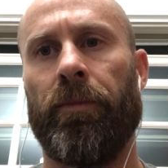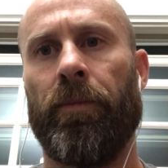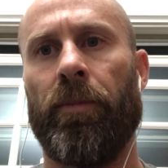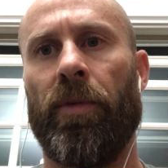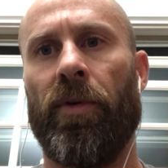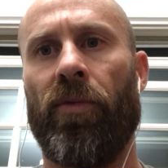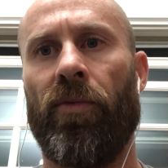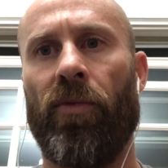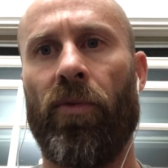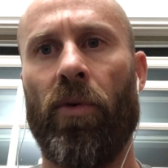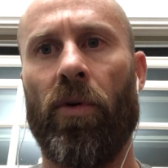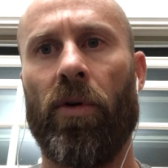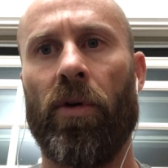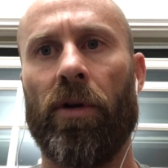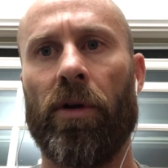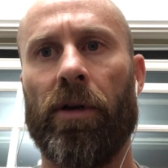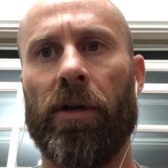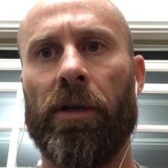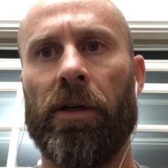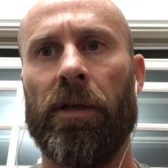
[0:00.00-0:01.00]

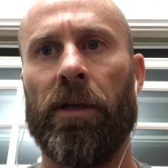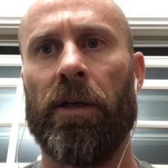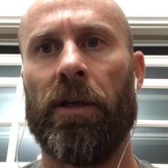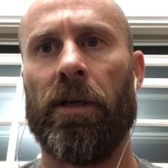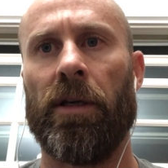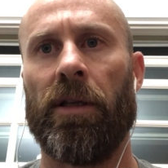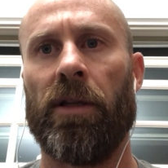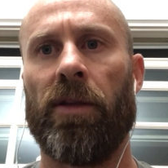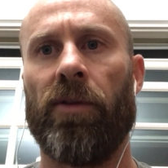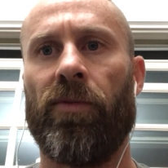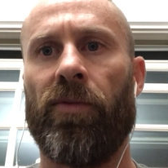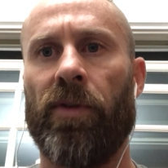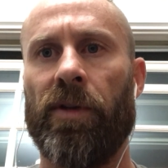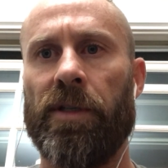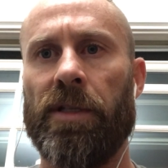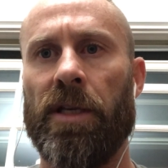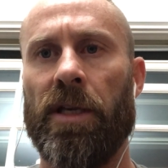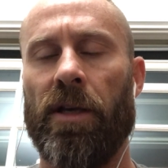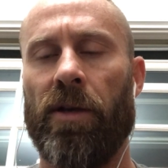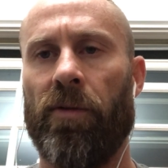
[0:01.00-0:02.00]
before the
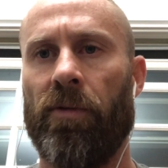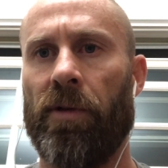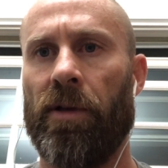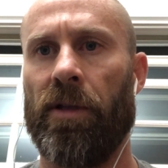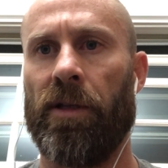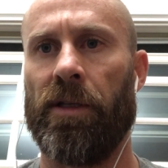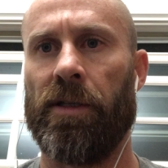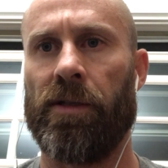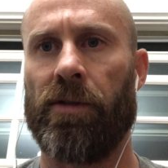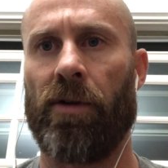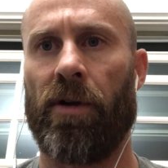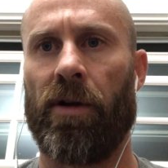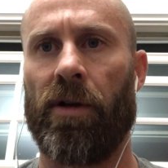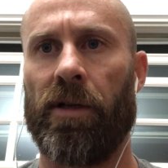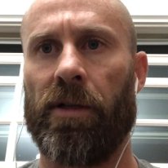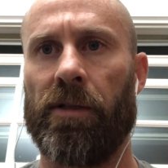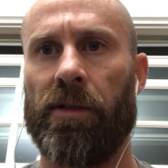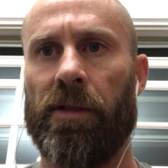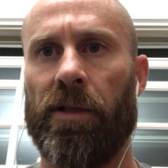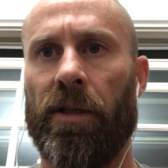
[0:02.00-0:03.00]
fatigue really
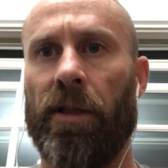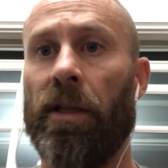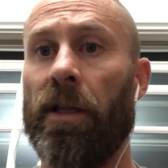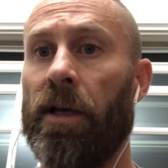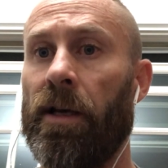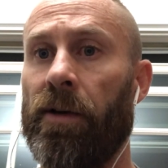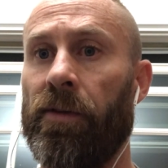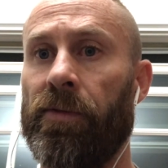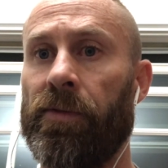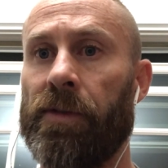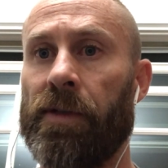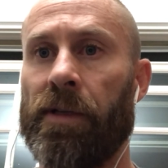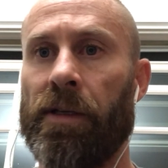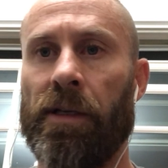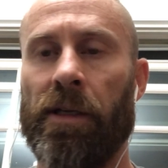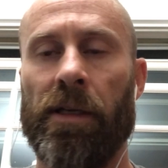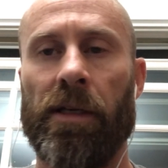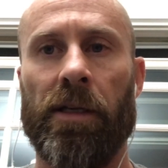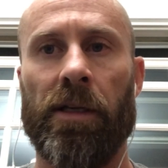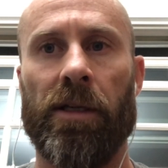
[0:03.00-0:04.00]
started to lift
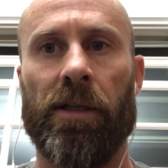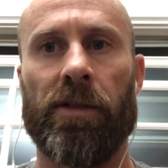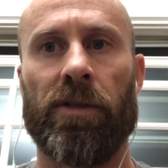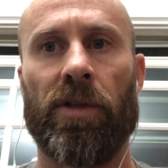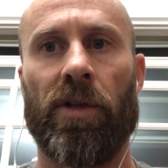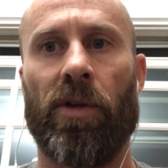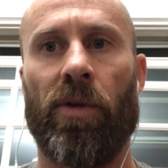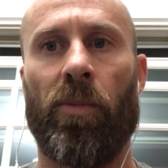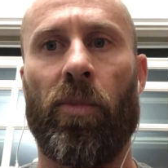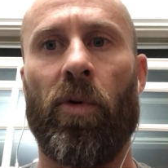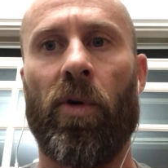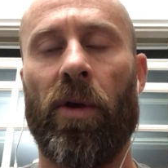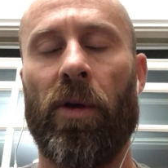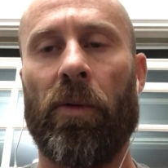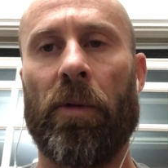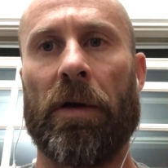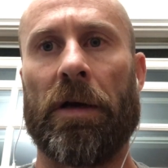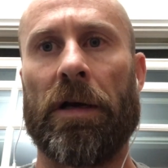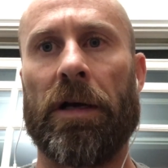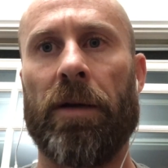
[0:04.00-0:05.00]
to the
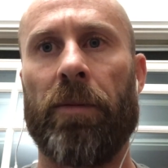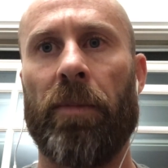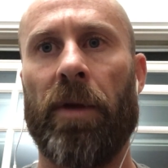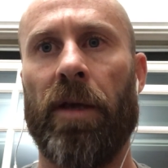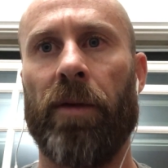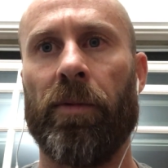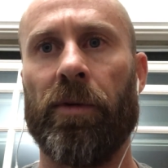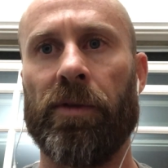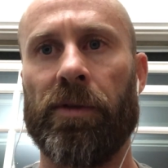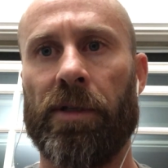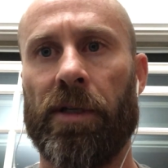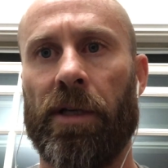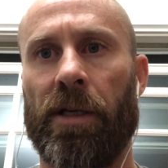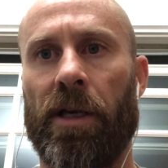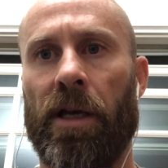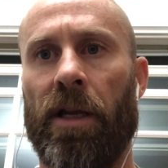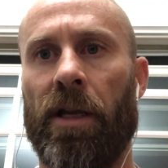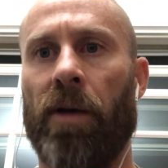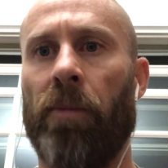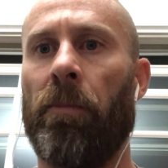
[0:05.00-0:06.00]
point where I'm able to
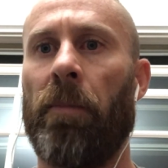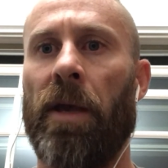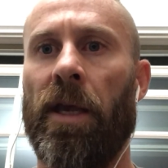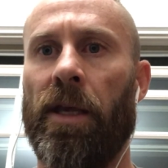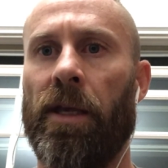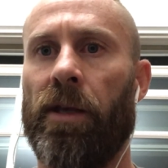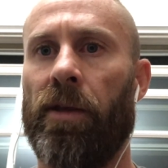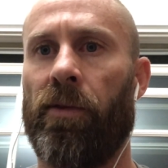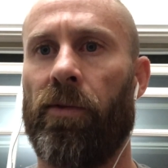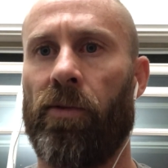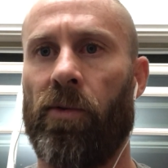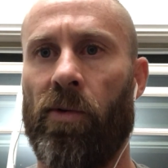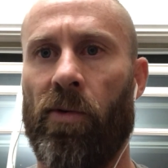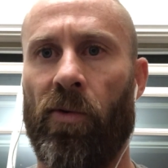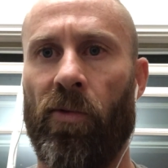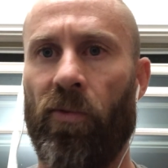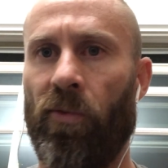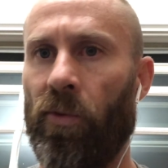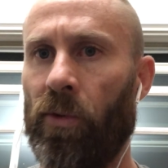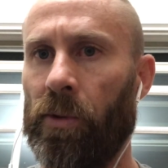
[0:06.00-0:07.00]
kind of make it through
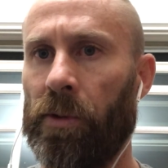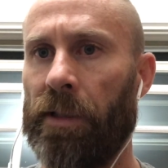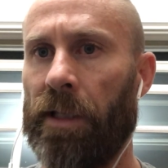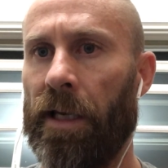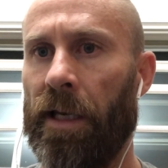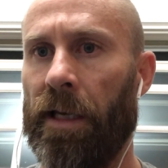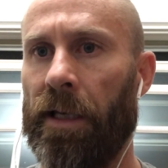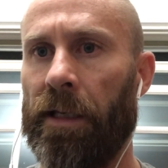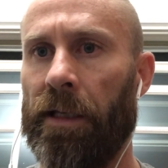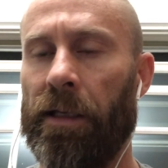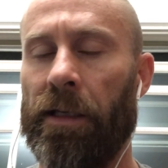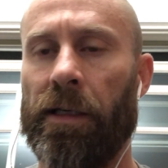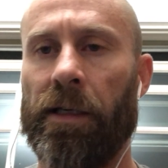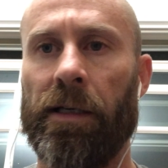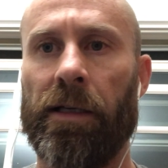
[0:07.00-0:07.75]
a full day.